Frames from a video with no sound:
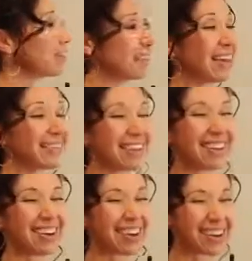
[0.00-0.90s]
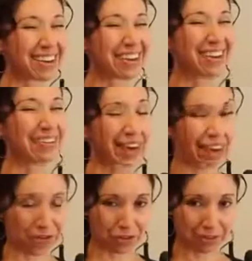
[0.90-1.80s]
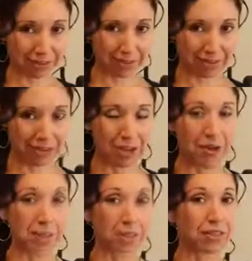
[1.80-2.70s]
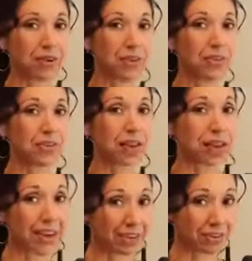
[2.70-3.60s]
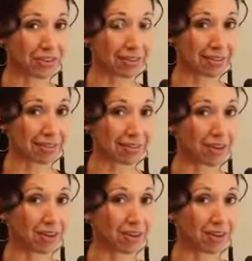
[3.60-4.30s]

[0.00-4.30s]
is it has a ton of hydrogens. Those hydrogens